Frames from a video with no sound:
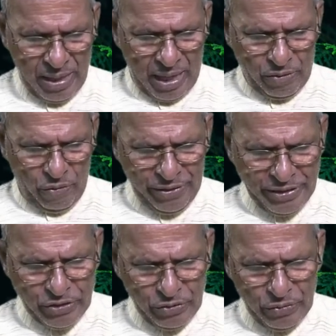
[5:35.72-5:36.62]

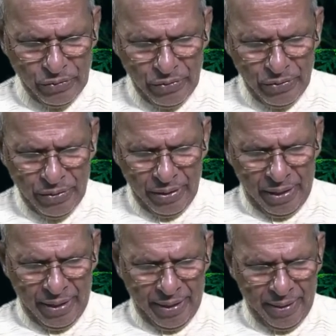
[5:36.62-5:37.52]
According to
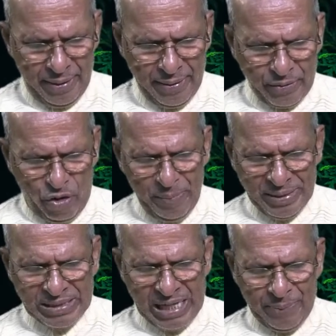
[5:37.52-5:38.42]

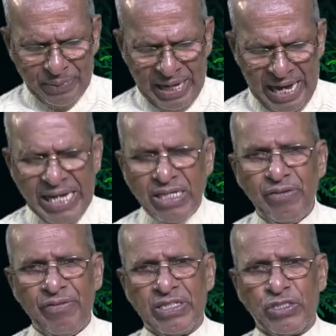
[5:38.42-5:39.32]
Romans chapter 8
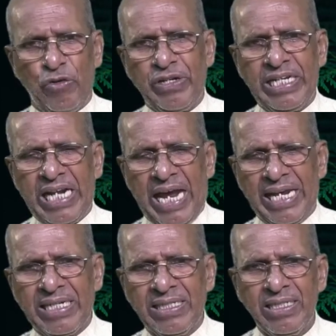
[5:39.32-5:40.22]
verse
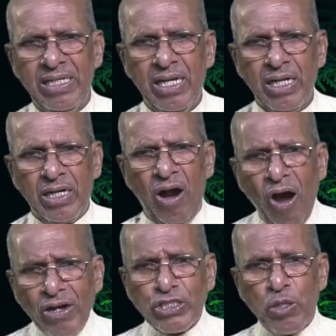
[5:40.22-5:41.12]
29,
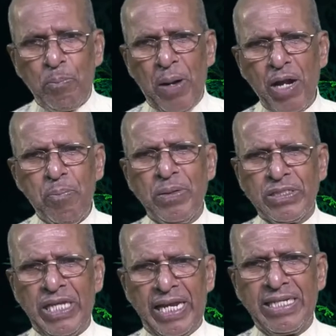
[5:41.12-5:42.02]
God's
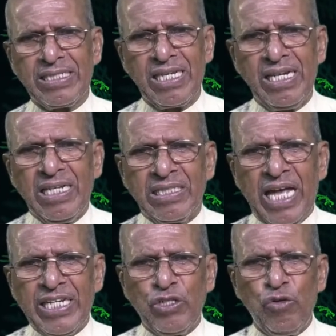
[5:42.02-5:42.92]
purpose is
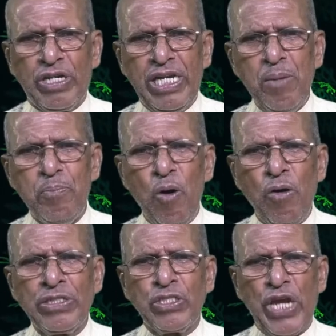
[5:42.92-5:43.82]
that you keep
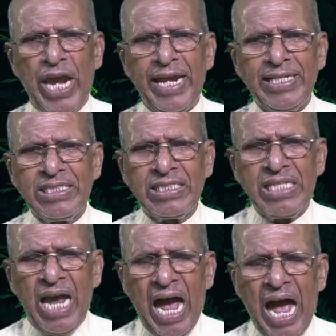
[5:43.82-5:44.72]
on changed
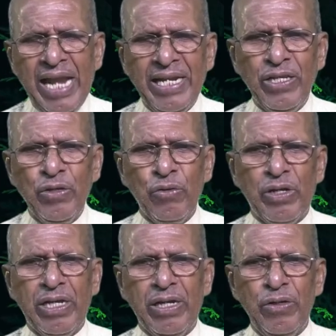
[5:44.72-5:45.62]
and
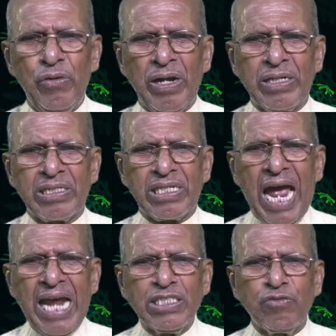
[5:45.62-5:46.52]
you are
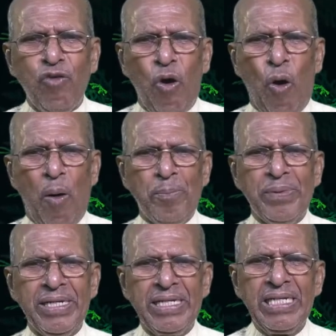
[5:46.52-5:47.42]
transformed